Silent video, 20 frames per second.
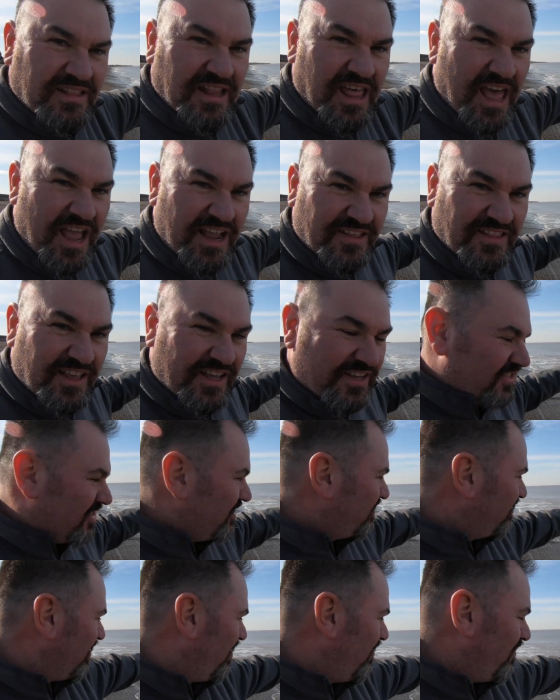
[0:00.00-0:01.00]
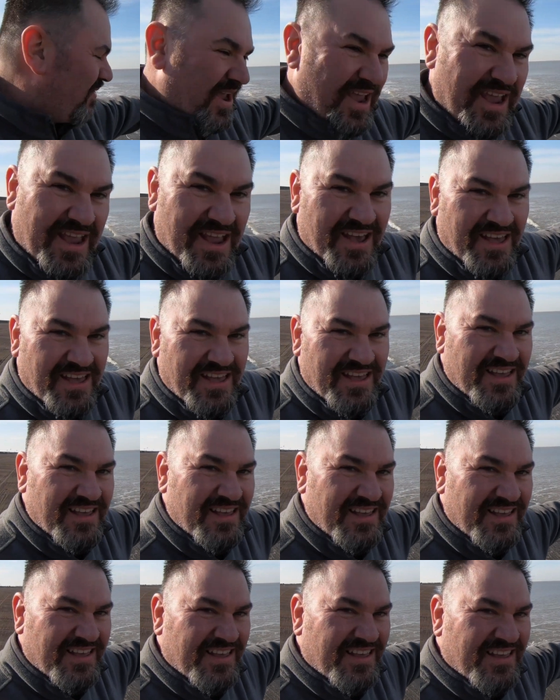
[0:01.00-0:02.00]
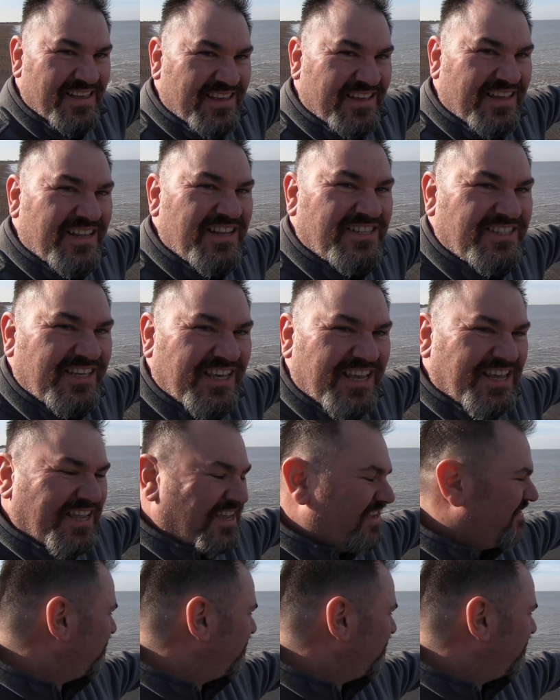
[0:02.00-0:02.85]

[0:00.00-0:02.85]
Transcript: like these two here. You see?